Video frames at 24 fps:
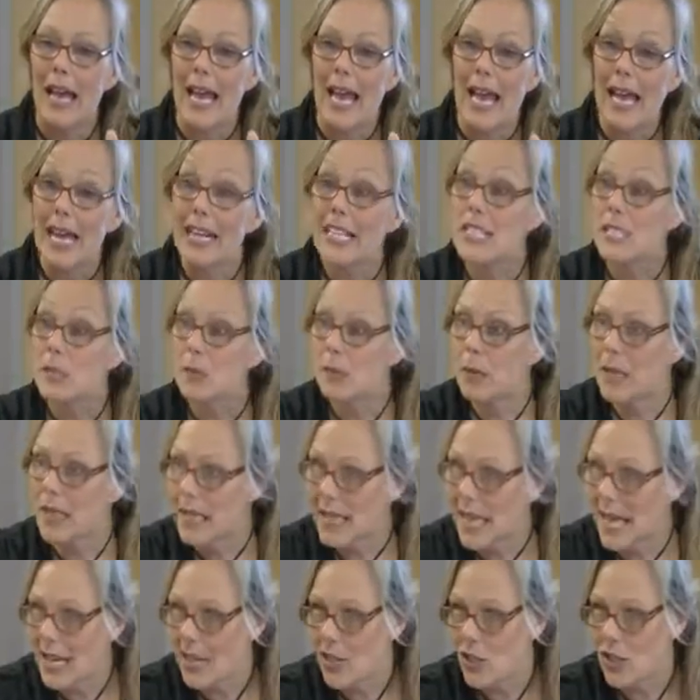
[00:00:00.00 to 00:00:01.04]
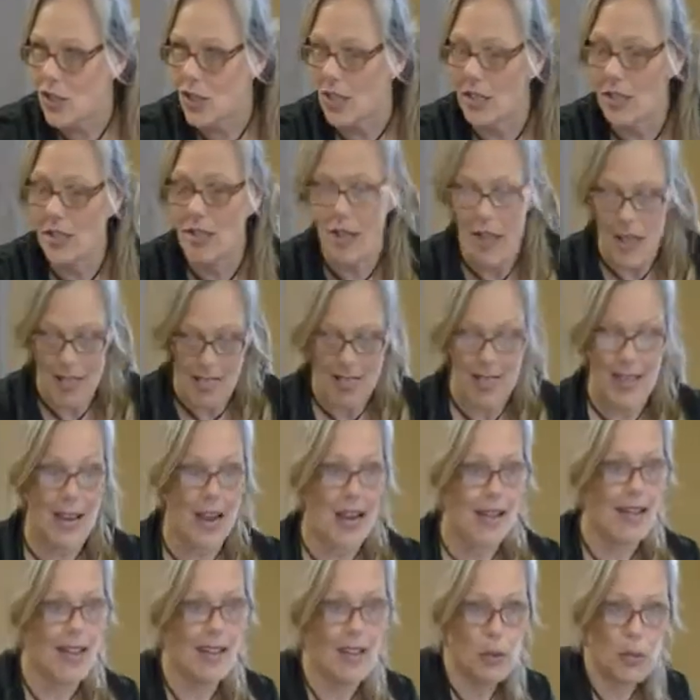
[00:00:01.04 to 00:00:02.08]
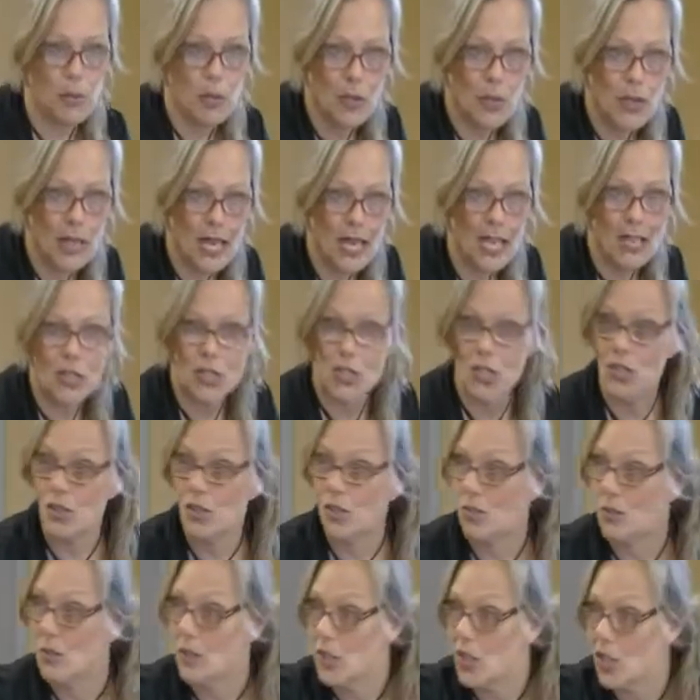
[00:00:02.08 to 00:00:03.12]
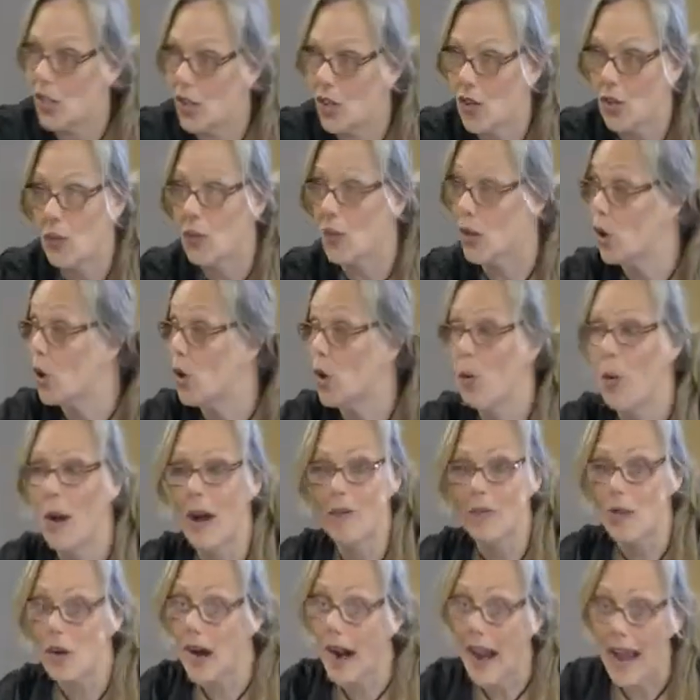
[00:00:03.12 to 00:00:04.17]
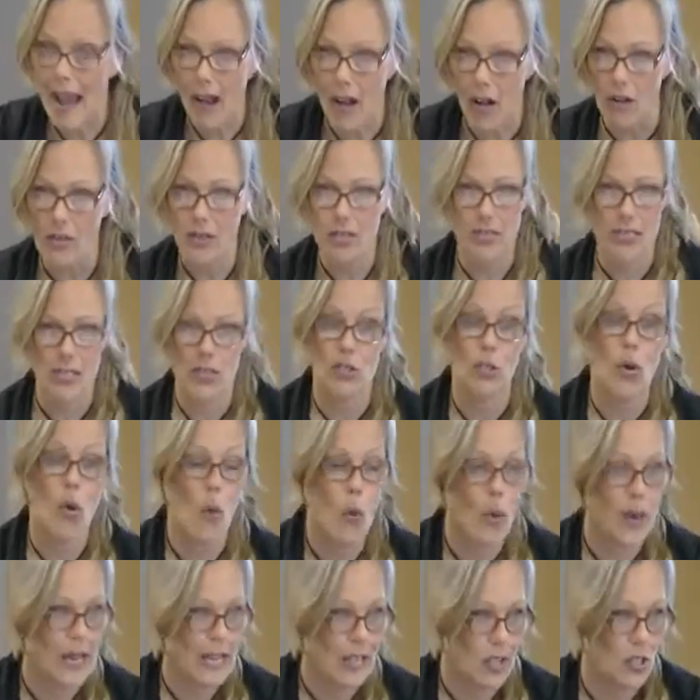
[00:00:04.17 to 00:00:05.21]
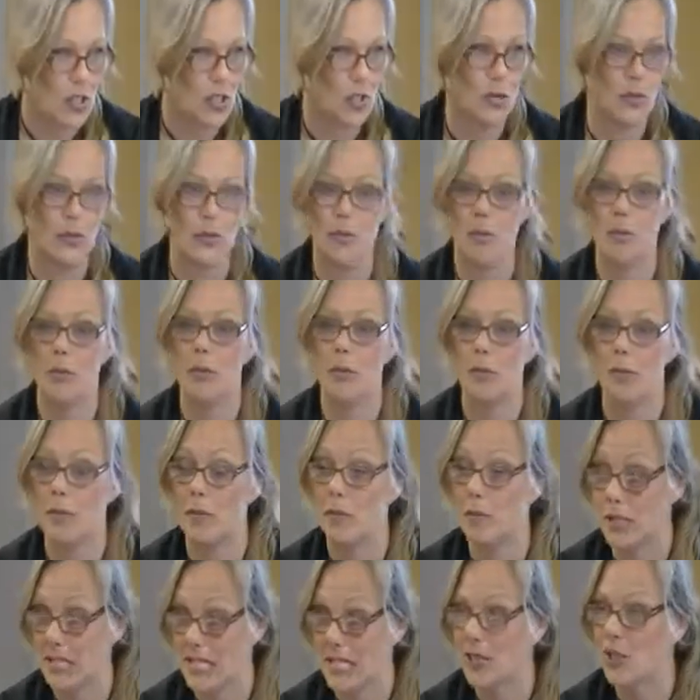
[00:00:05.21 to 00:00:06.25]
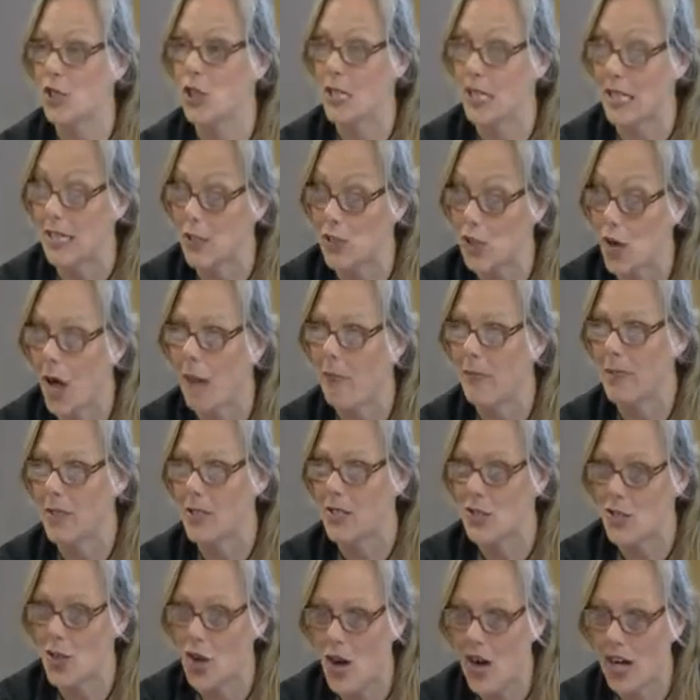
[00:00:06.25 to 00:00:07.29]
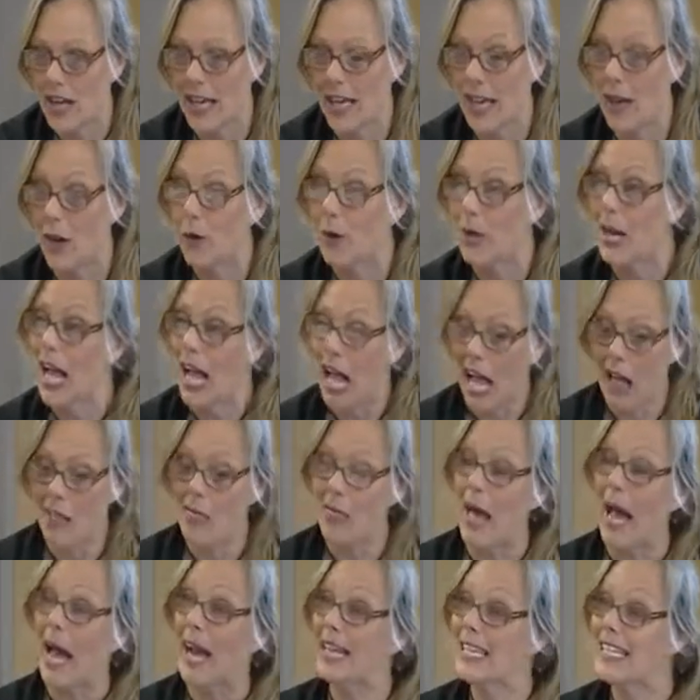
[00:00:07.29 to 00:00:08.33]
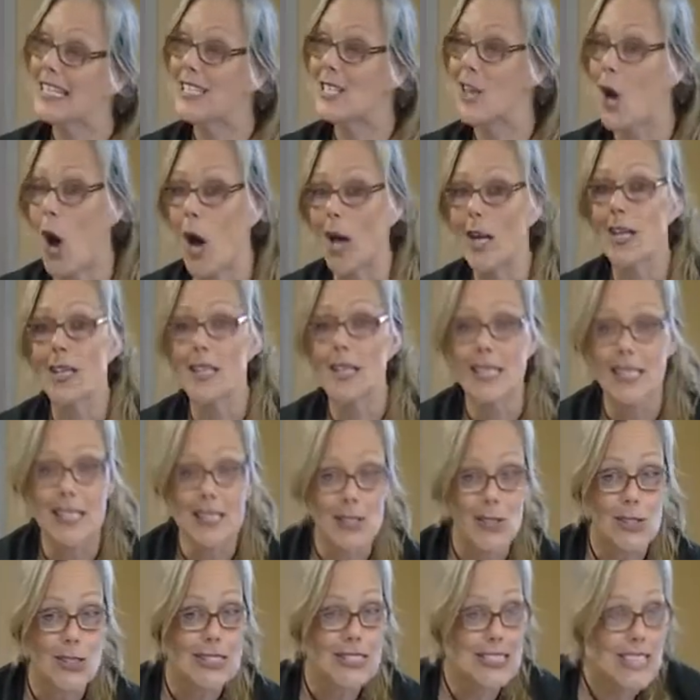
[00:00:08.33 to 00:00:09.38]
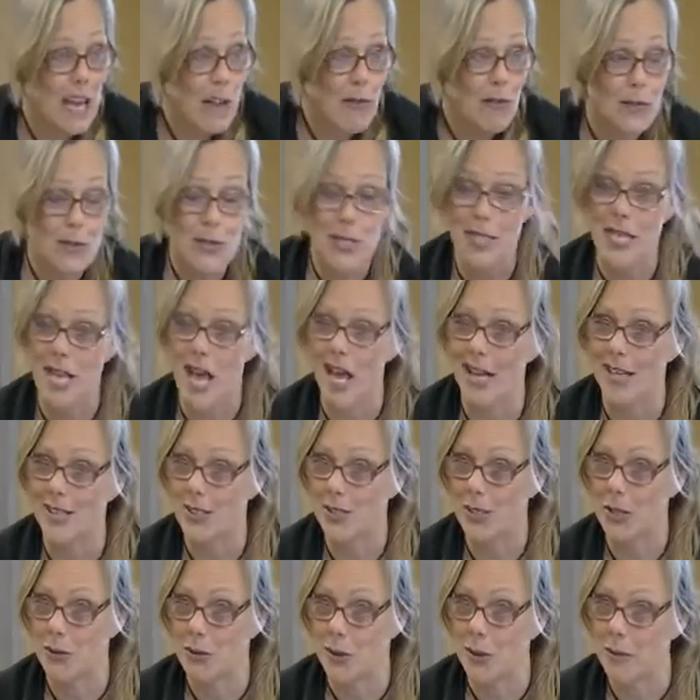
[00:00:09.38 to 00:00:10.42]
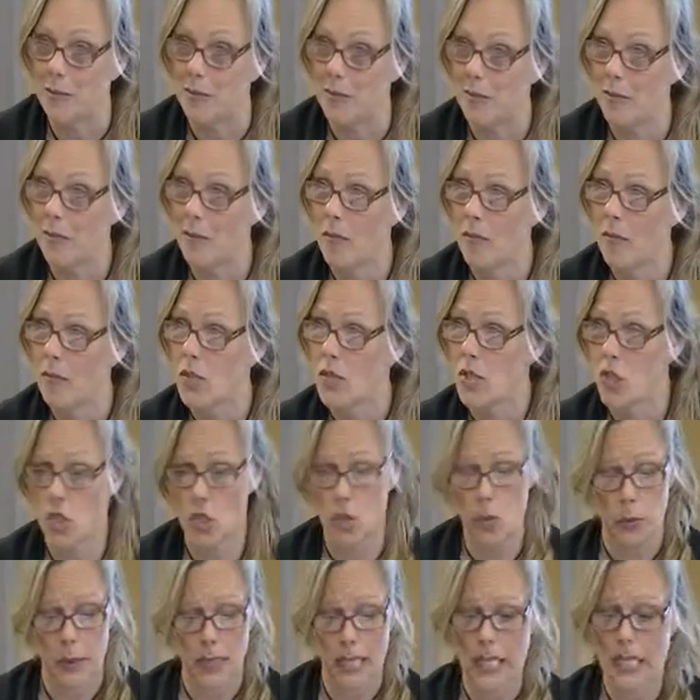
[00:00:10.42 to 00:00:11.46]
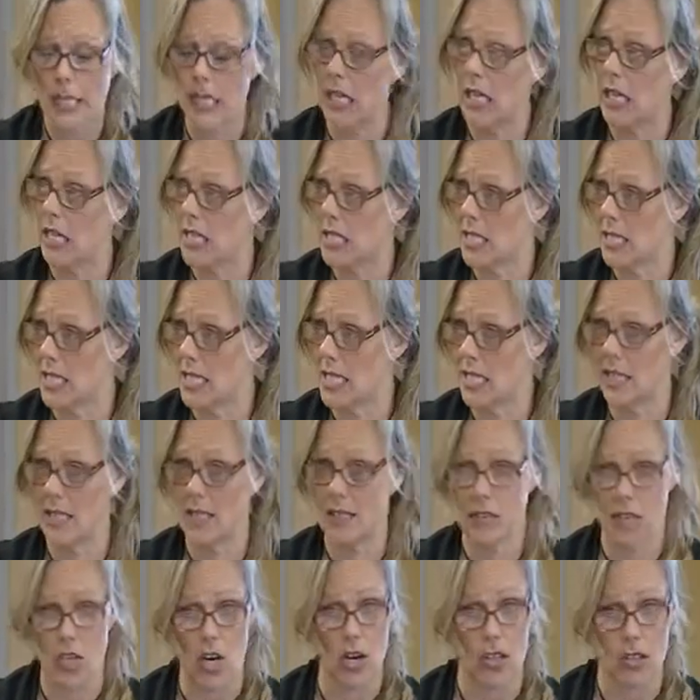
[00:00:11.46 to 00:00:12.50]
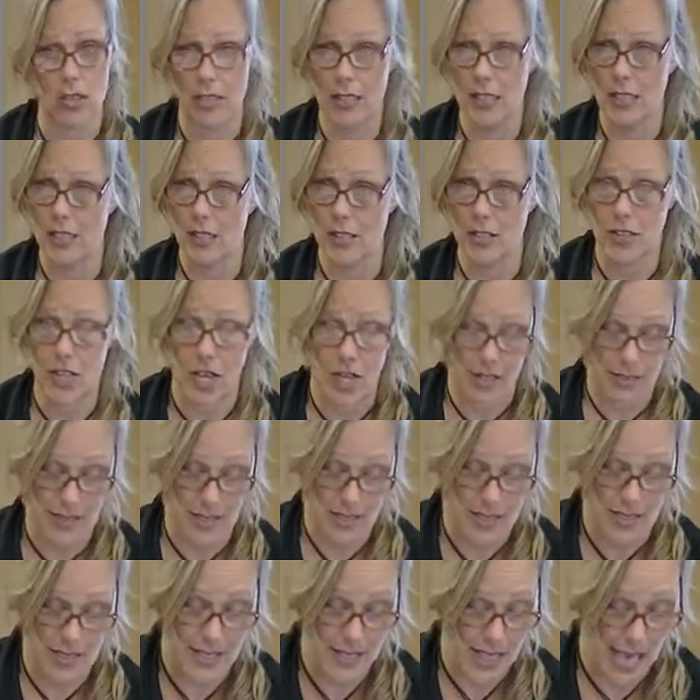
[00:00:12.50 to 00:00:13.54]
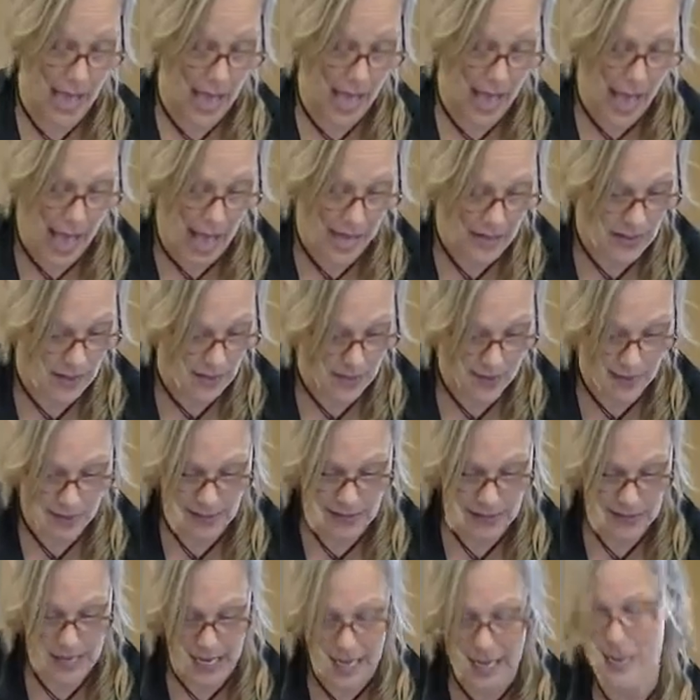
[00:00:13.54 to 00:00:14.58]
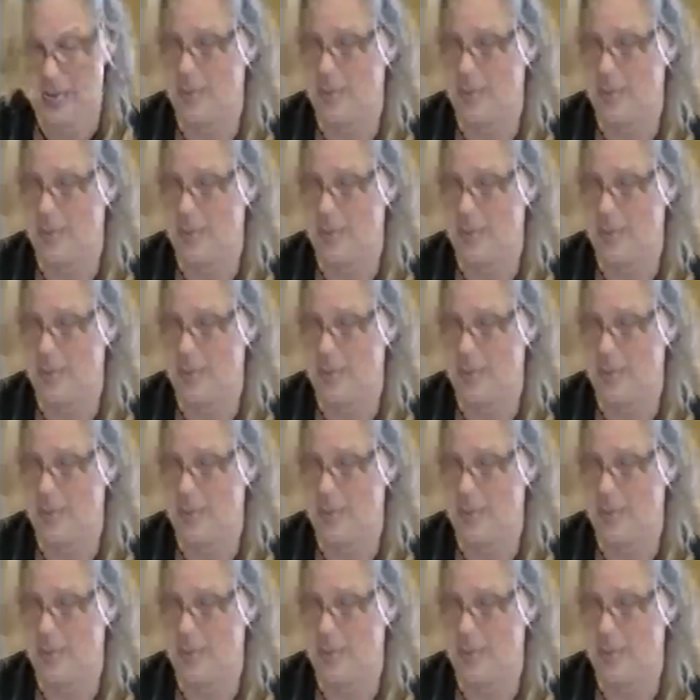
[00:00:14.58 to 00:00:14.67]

explanation that I can communicate to you and to whoever else is going to potentially adopt this dog out, that he's got a little devil side to him. Sweet, innocent, darling little dog. This is Aslan.